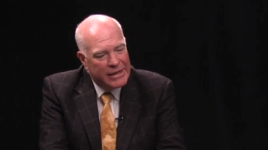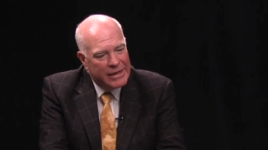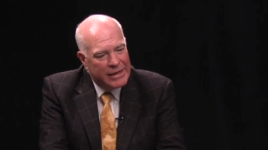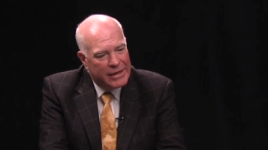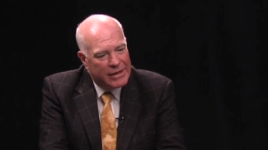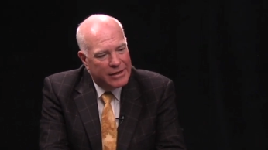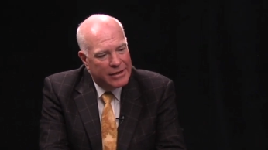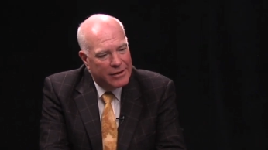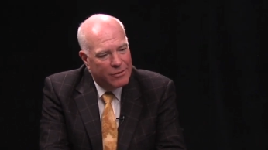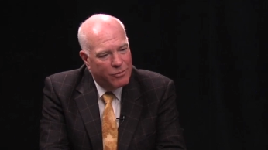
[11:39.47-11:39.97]

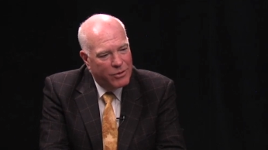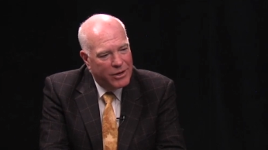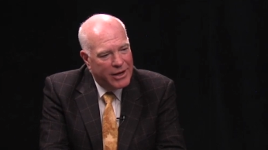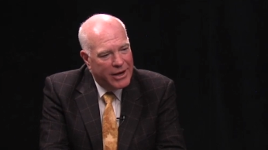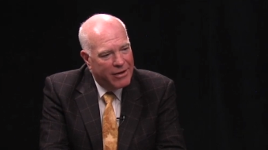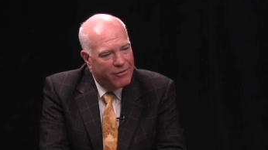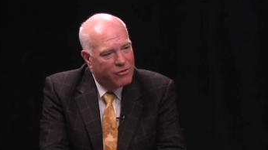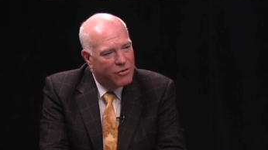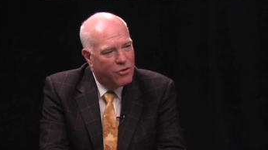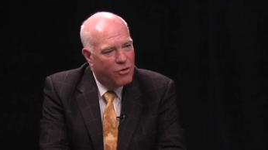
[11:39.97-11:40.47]
Uh, we
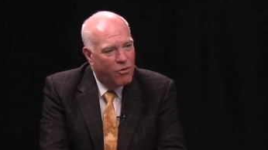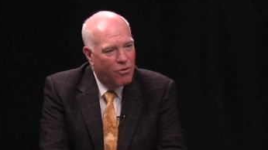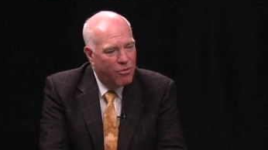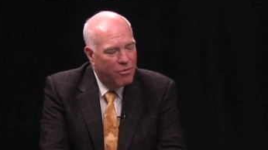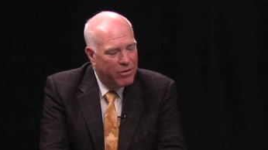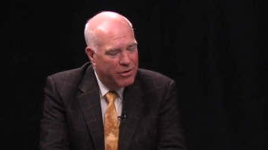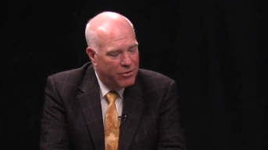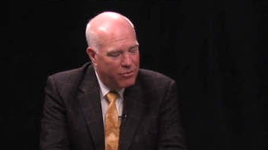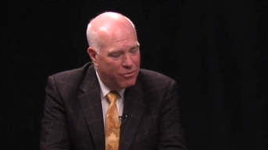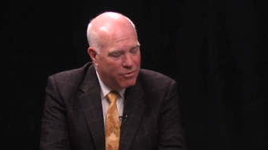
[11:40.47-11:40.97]
have
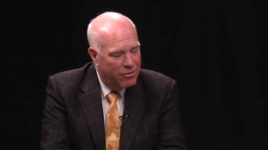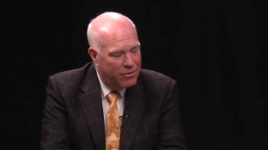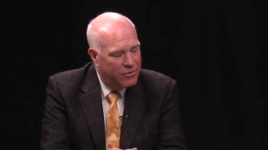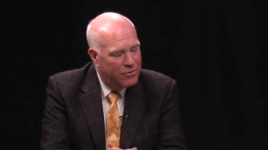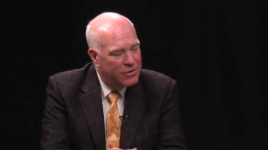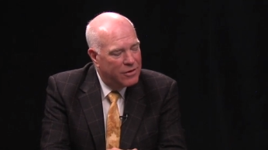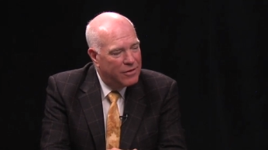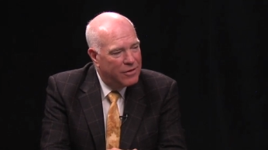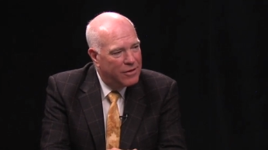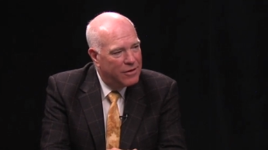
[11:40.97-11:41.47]

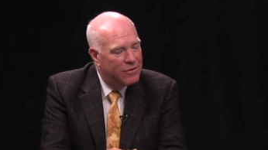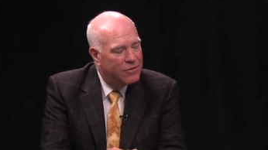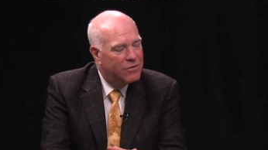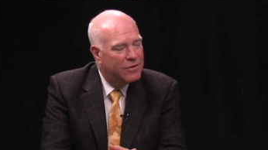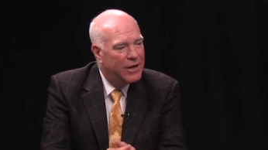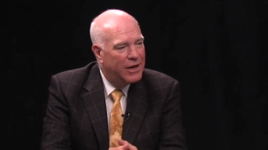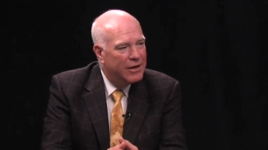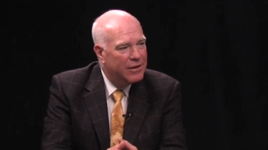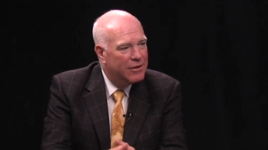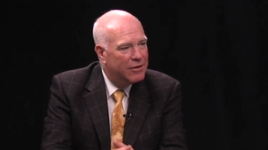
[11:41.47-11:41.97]
corridors in this
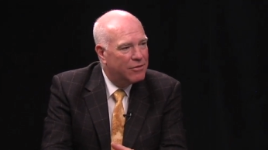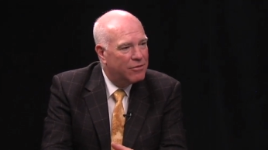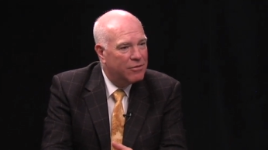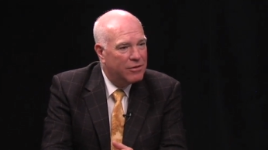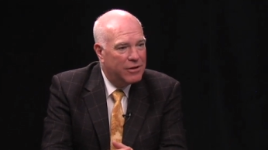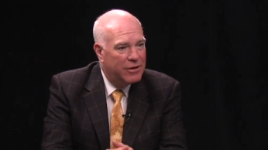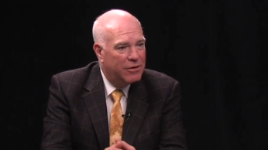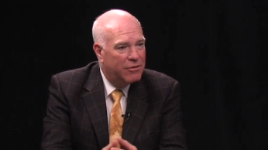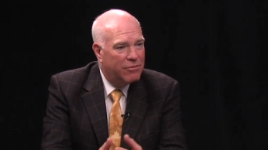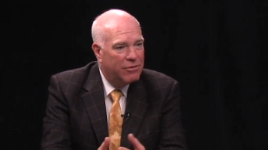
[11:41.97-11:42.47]
state that are
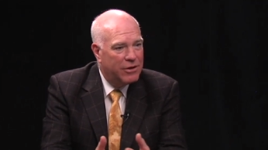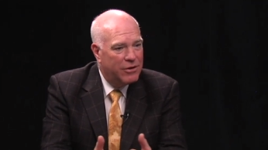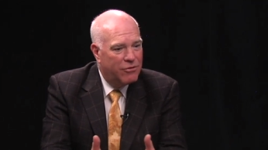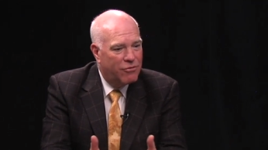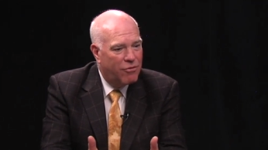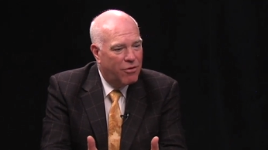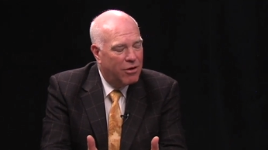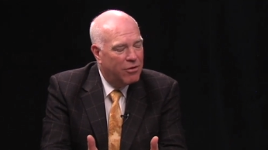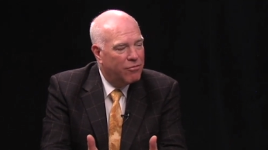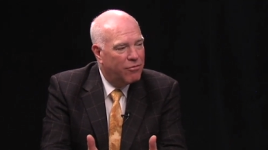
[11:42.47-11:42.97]
literally
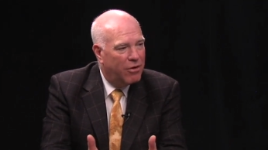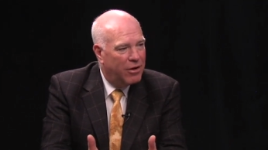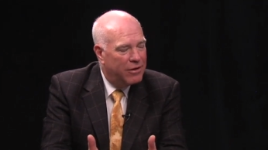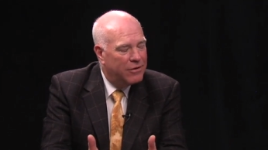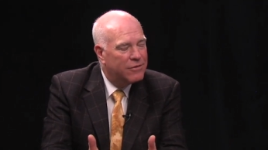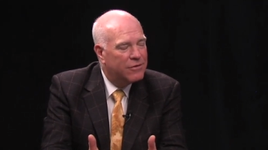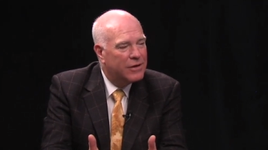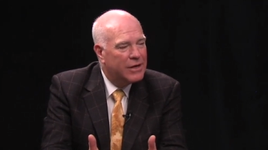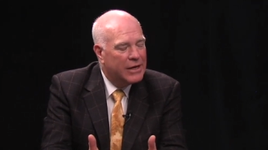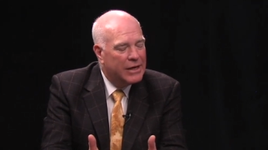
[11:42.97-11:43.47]
drug
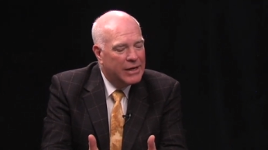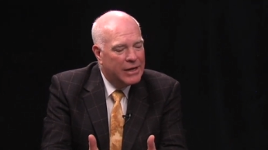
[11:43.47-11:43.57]
runs.